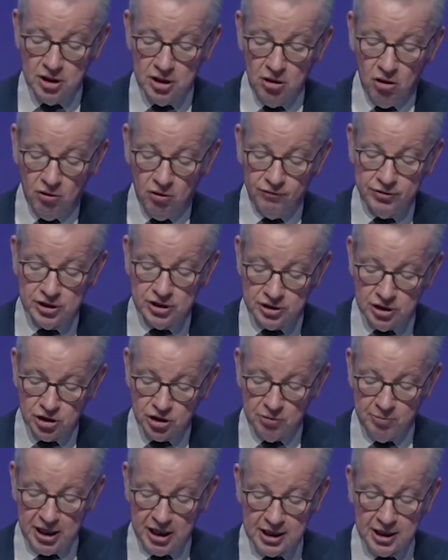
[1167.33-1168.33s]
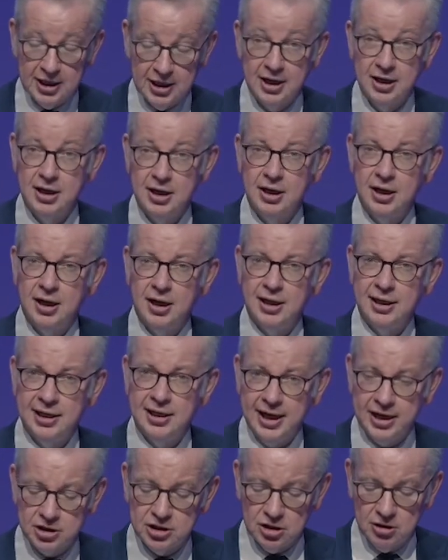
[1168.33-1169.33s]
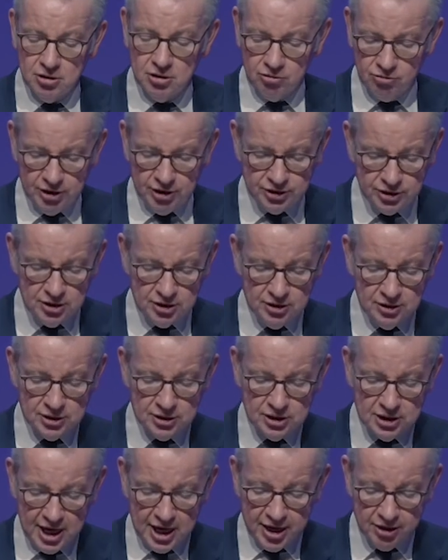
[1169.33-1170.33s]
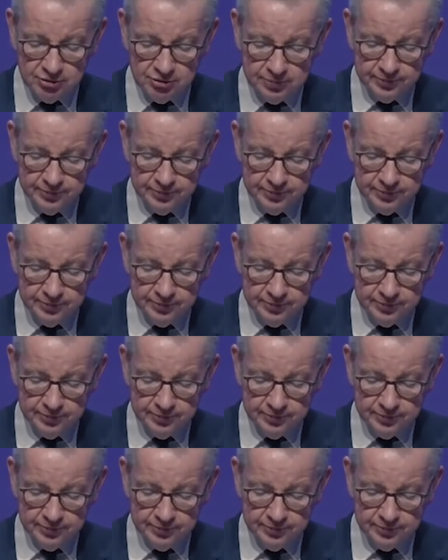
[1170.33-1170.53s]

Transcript: of decision-making, let residents down.